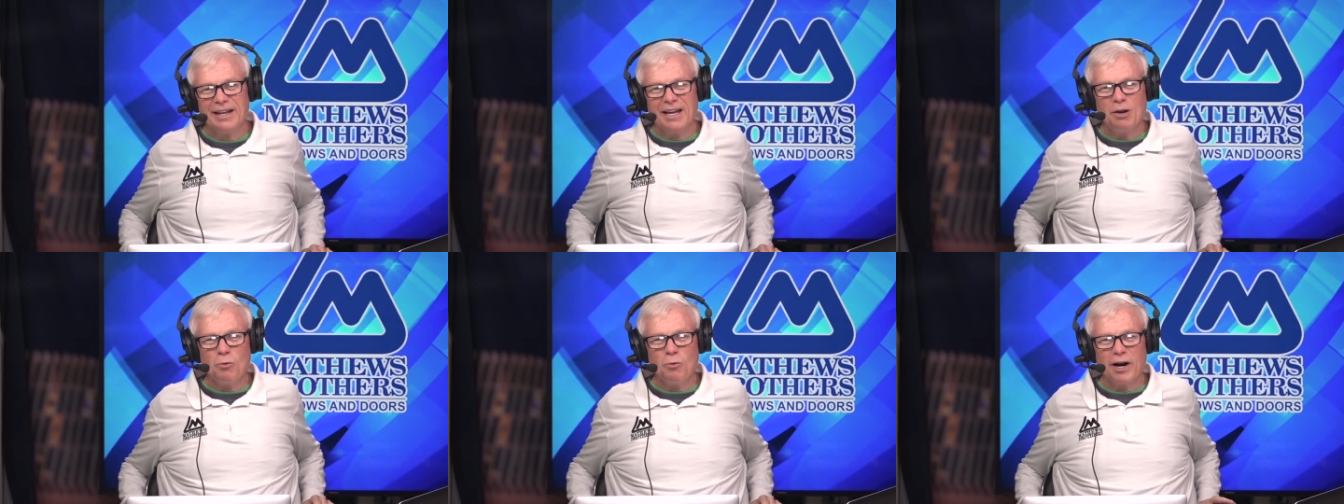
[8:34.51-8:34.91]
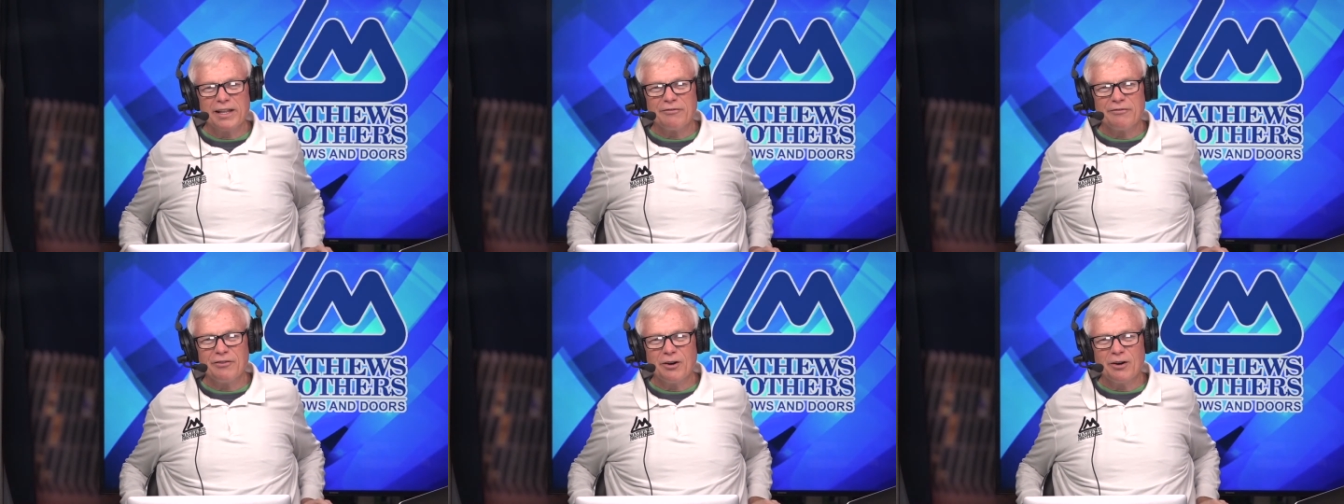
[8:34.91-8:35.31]
he wanted
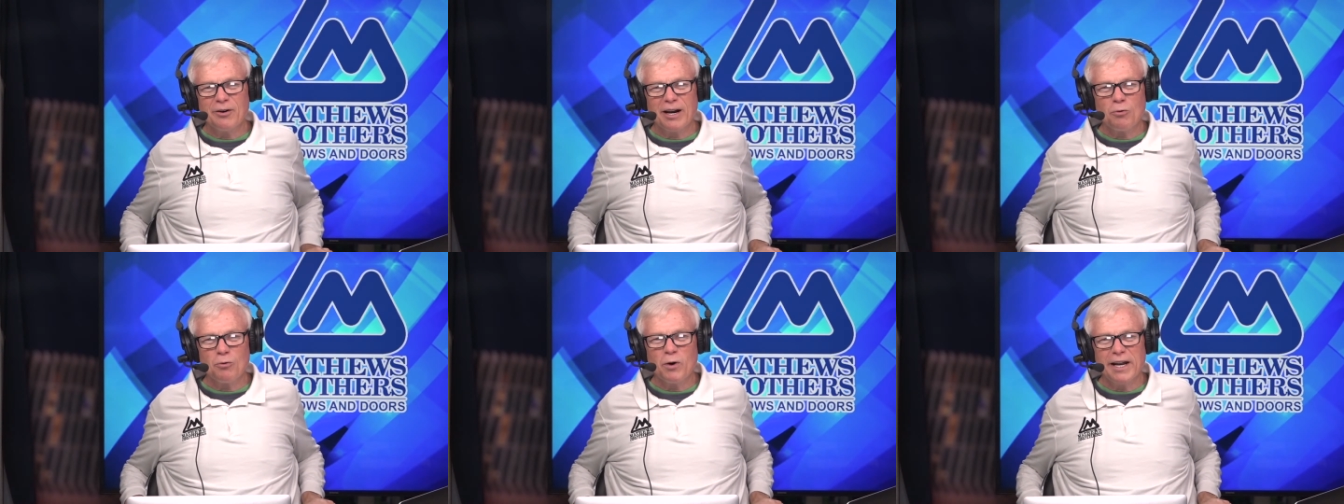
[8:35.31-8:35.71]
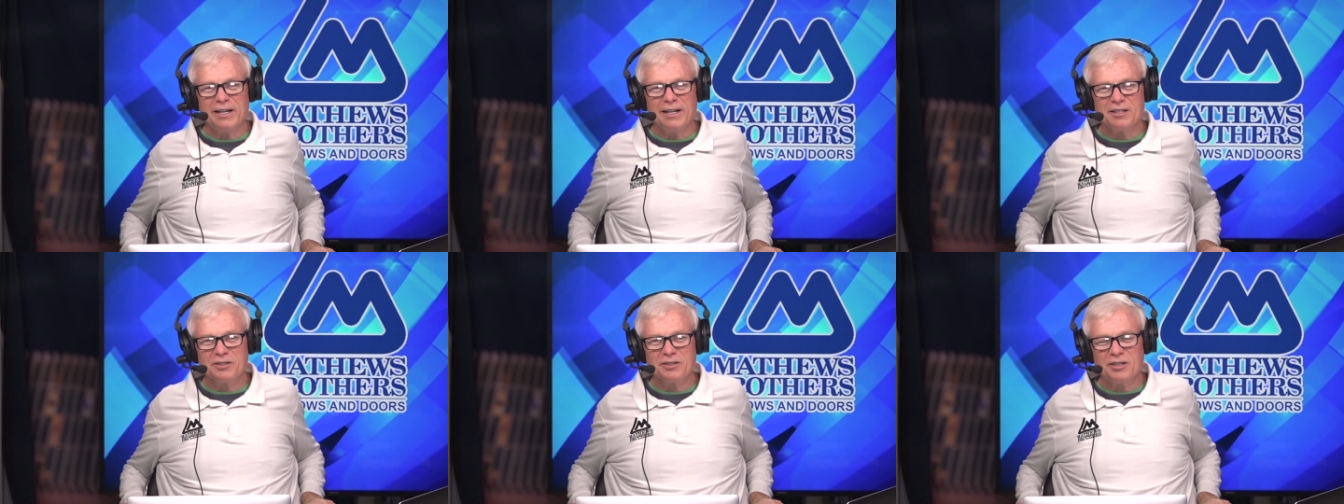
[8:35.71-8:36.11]
to figure out a way
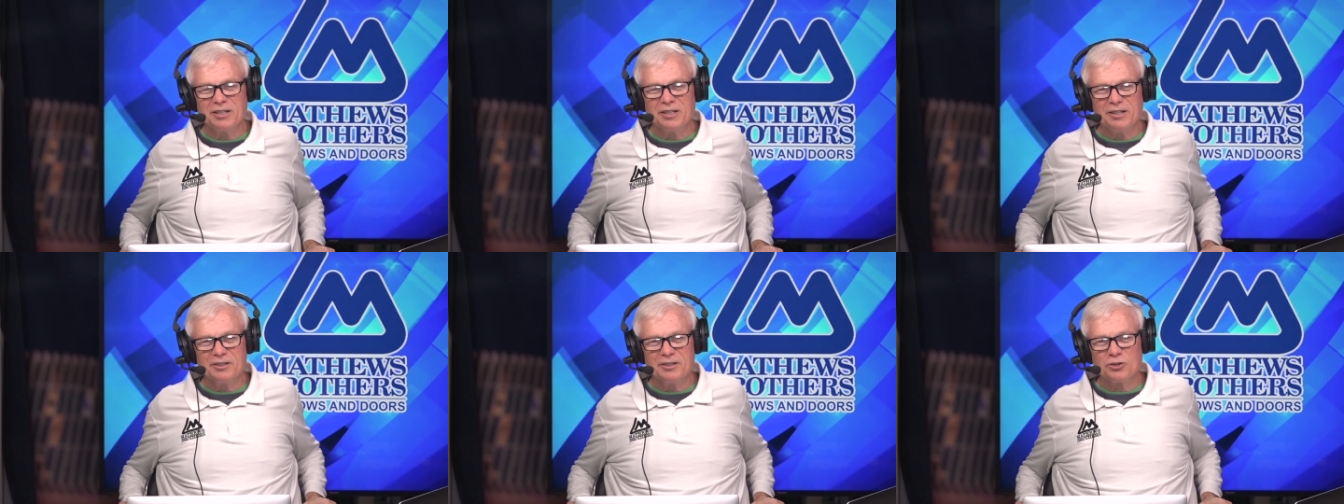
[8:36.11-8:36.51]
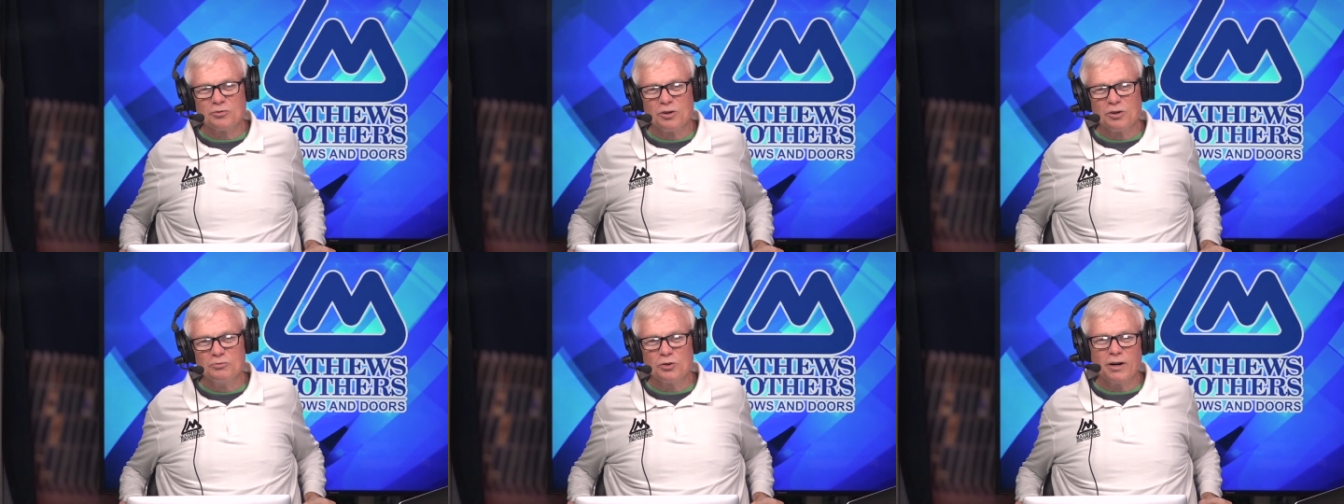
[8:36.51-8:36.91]
to
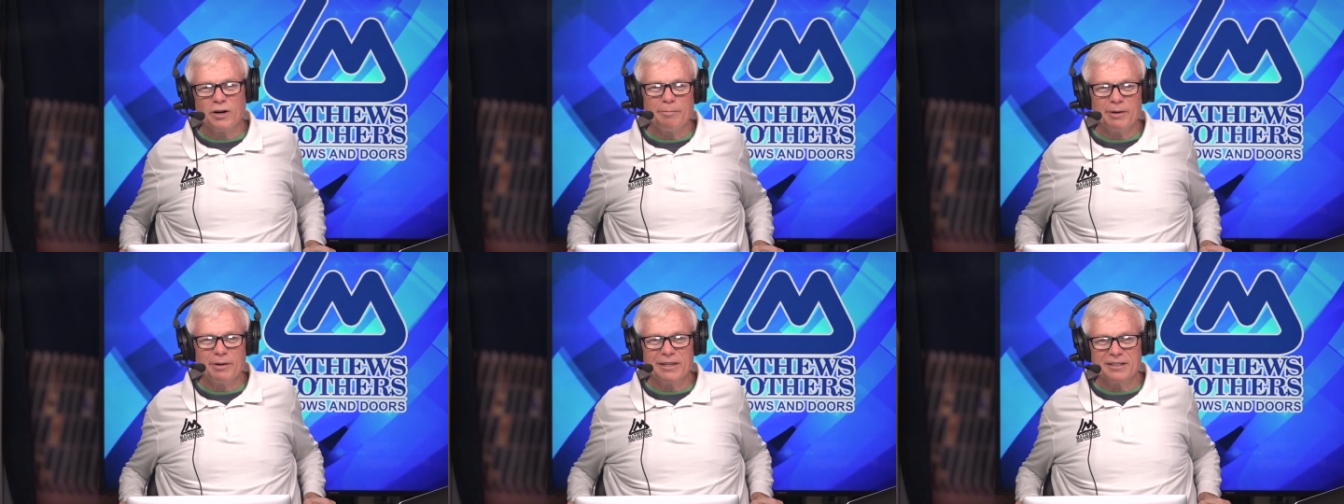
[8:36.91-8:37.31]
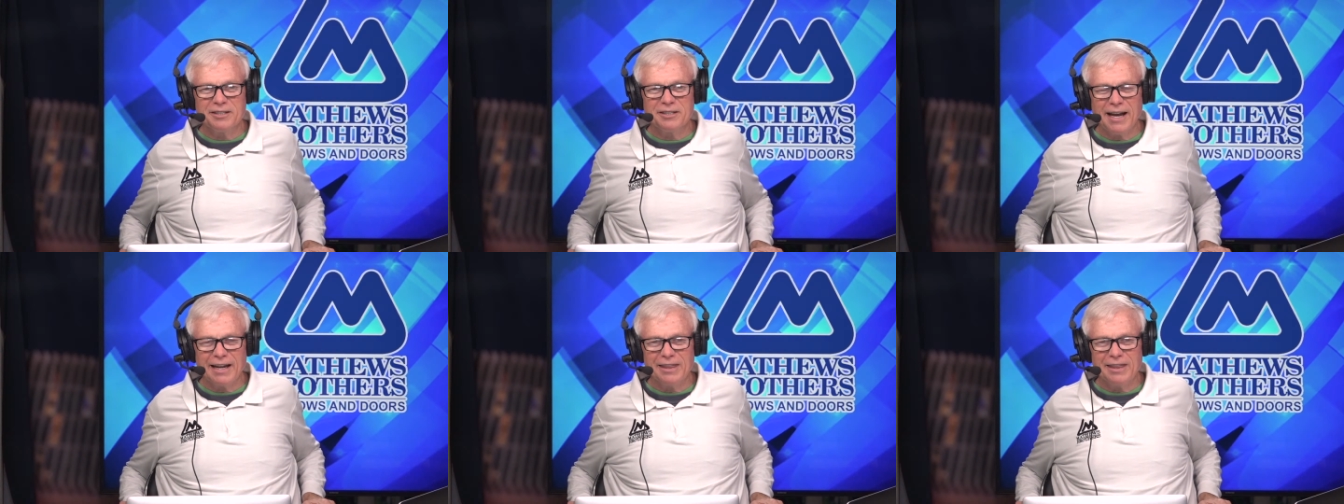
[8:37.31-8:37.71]
screw Trump at the
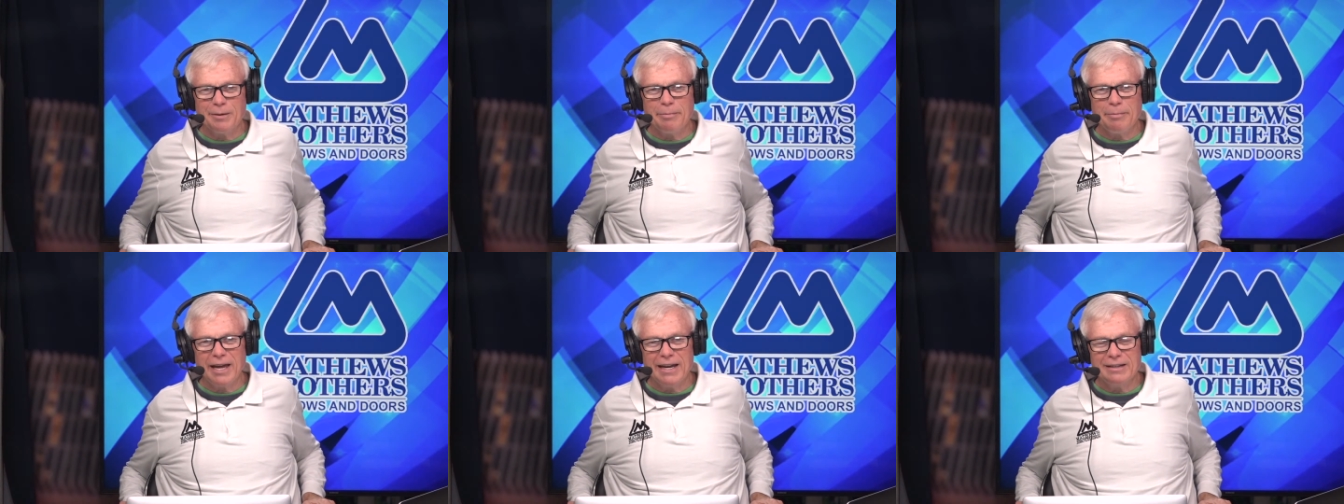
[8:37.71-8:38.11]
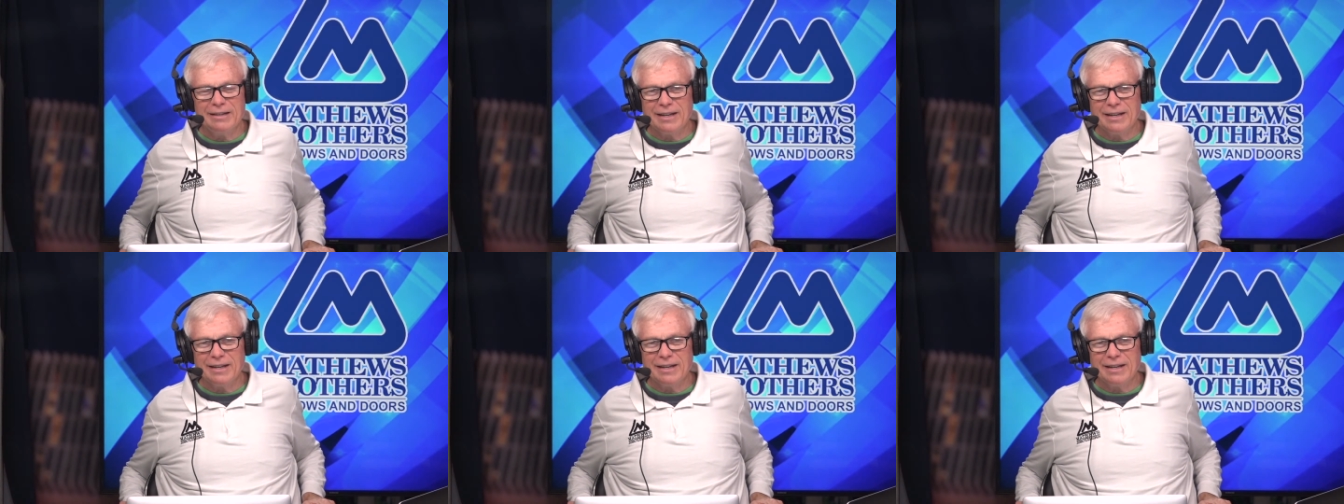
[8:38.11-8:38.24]
second debate.